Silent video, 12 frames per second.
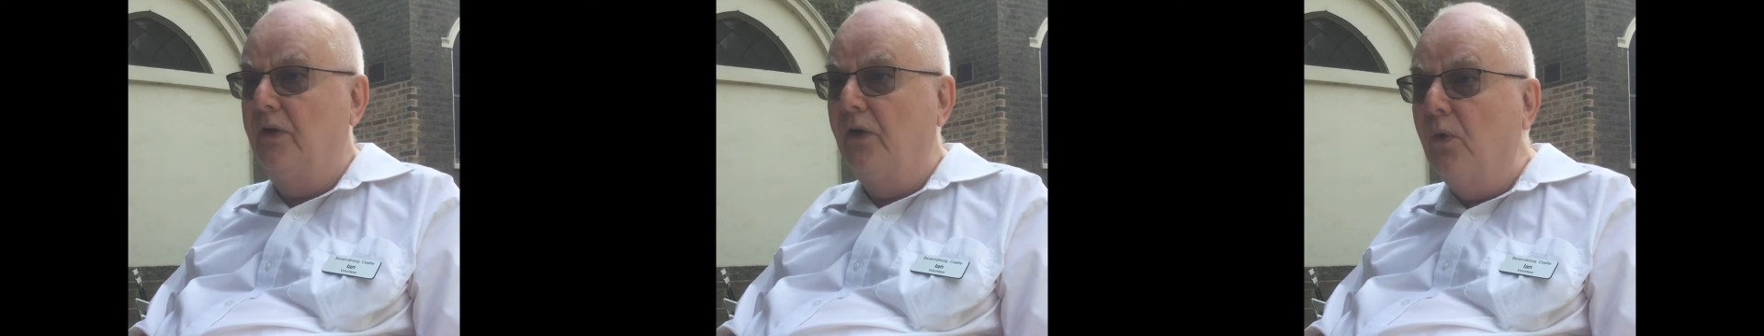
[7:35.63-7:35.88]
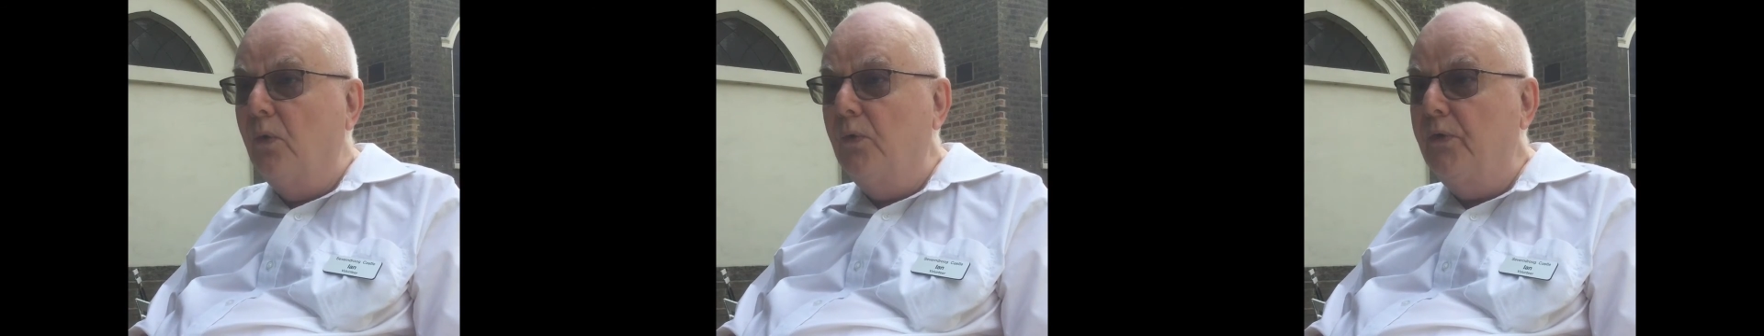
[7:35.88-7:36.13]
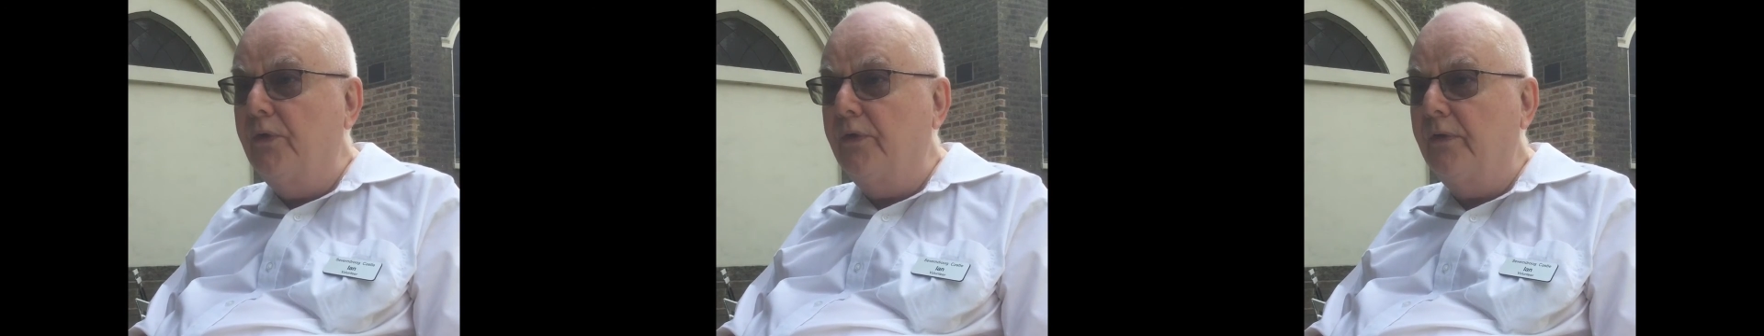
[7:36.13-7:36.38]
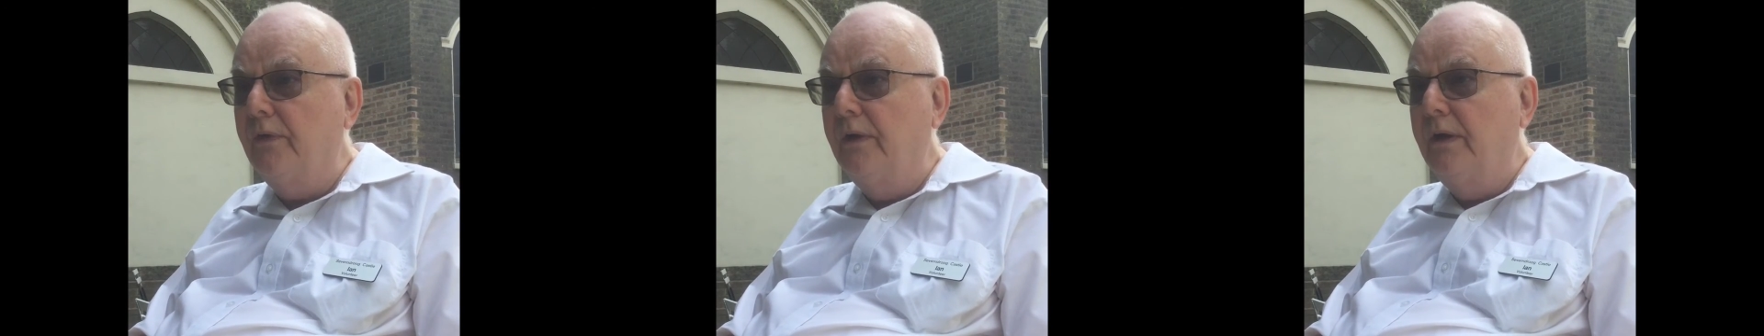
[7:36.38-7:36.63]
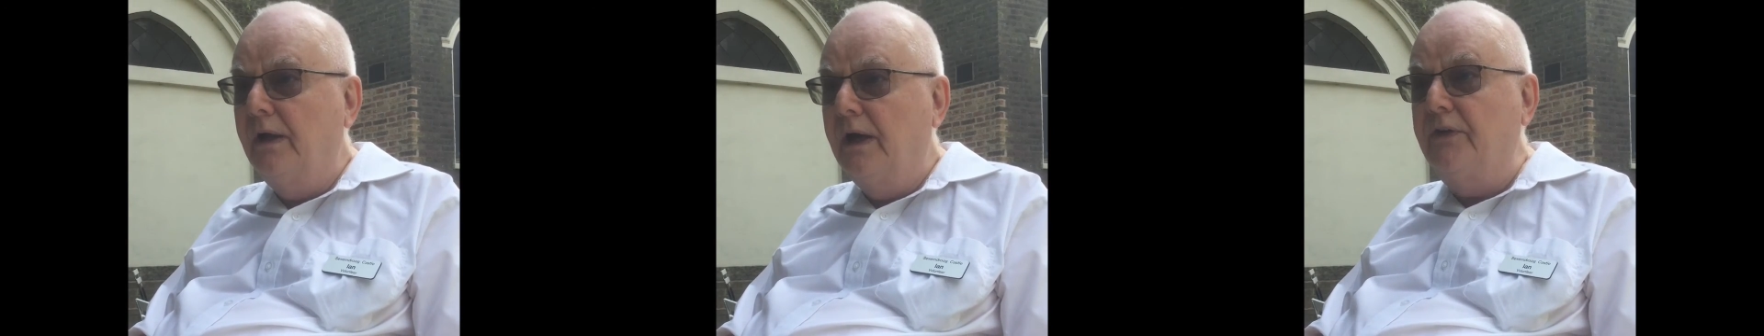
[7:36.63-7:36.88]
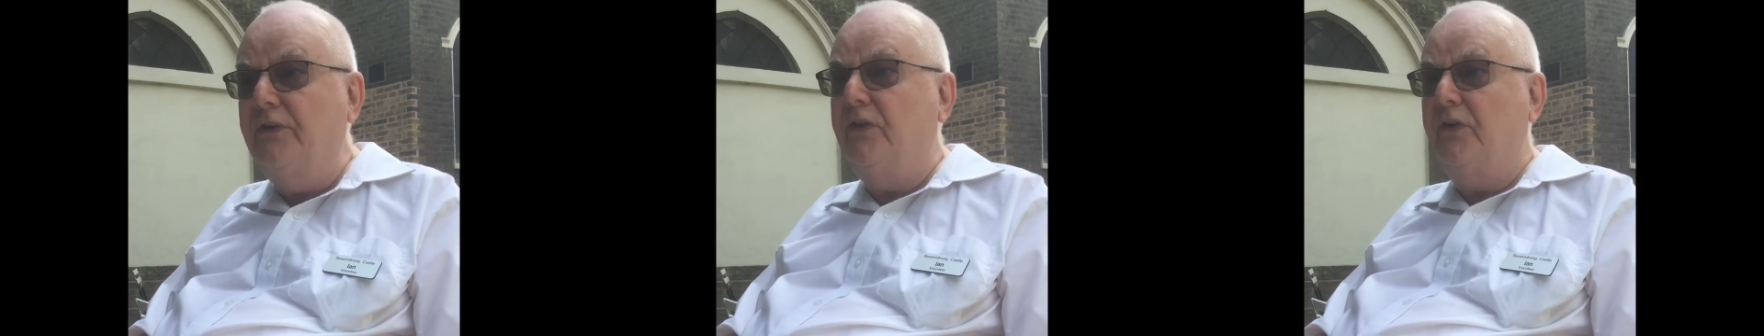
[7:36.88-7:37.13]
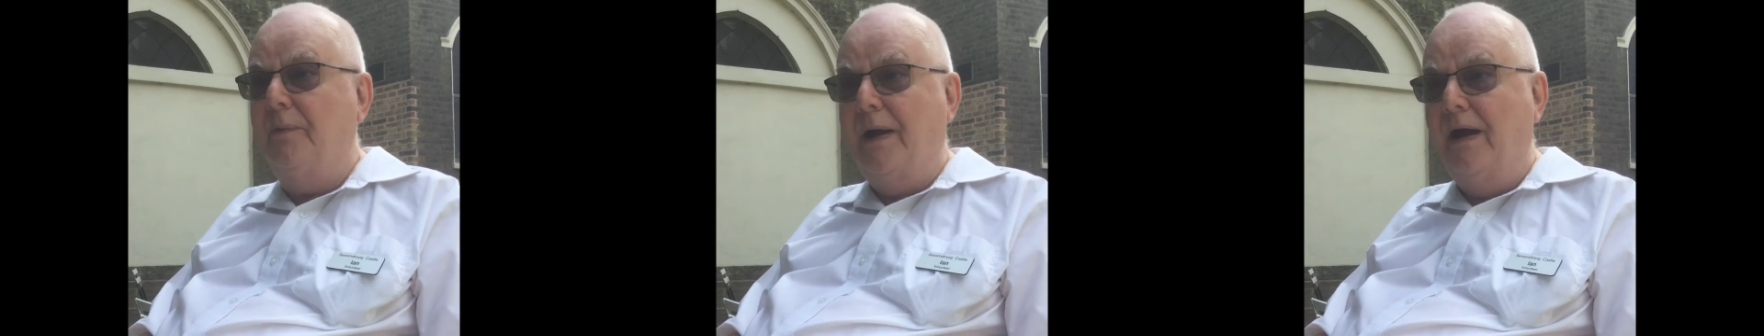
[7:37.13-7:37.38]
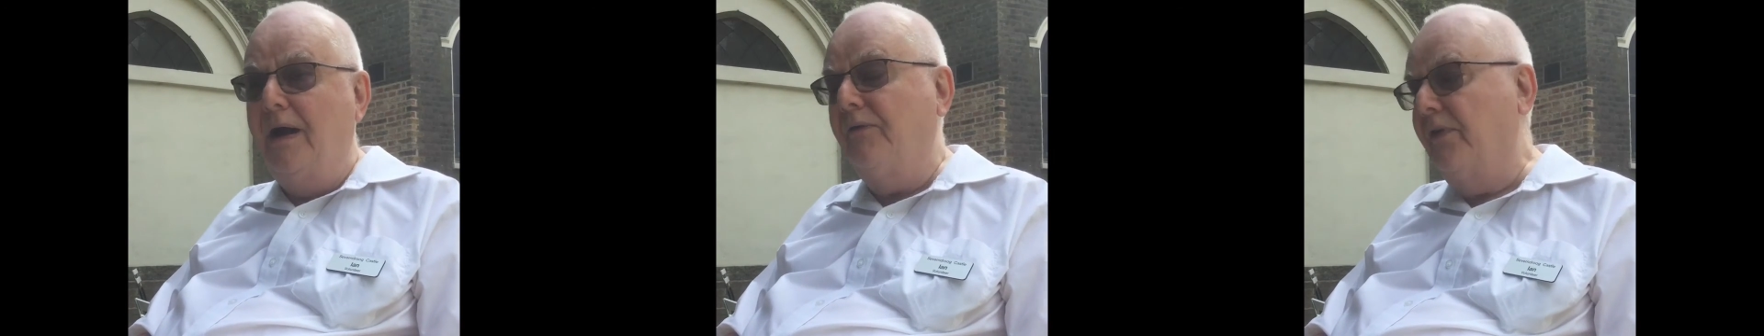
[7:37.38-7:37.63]
north, and just
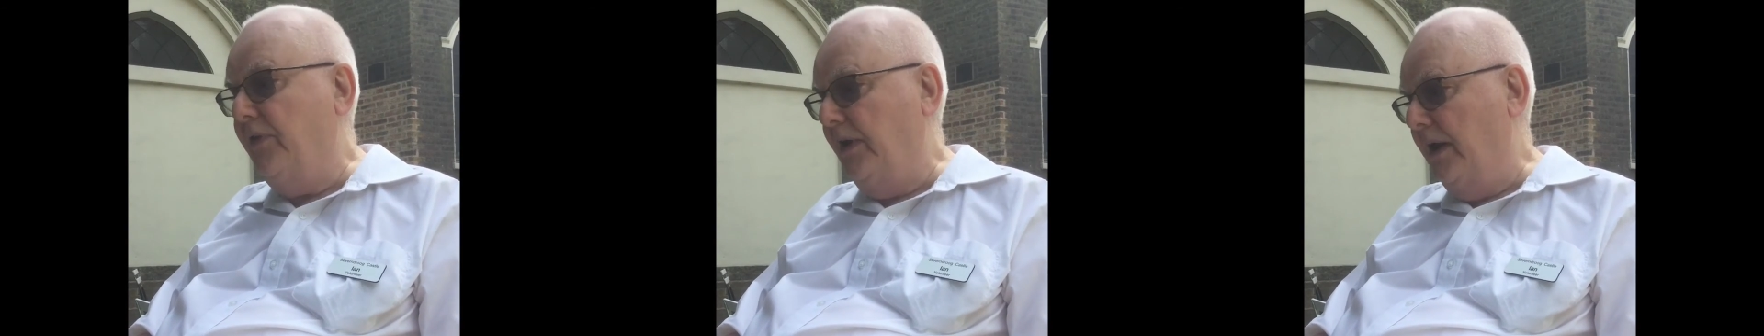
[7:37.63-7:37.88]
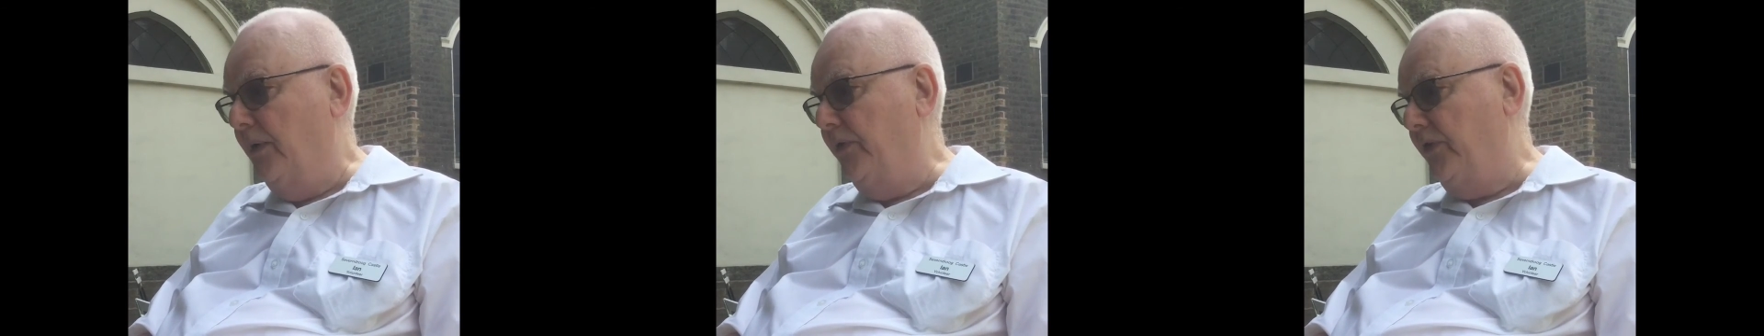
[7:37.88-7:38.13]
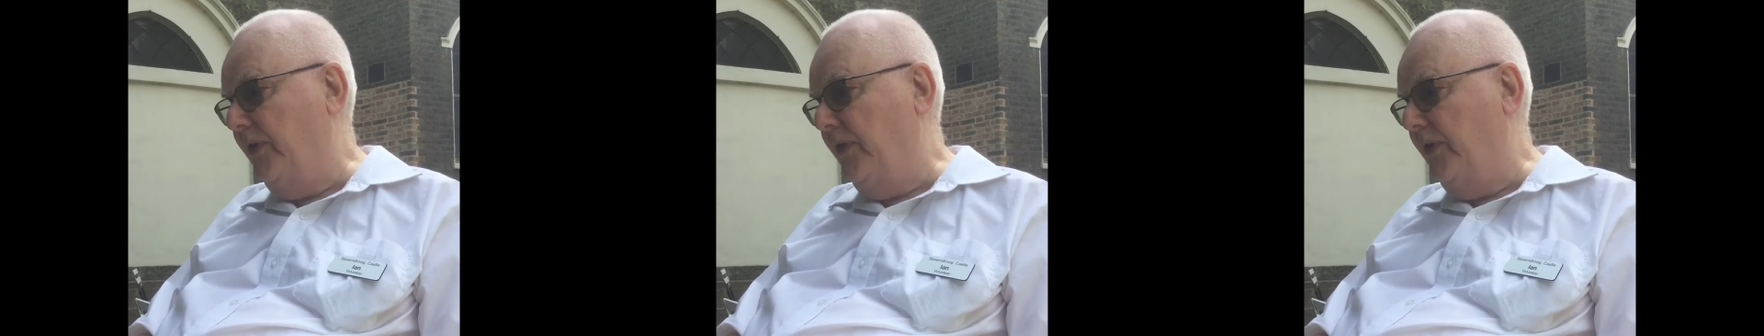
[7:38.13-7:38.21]
about everything else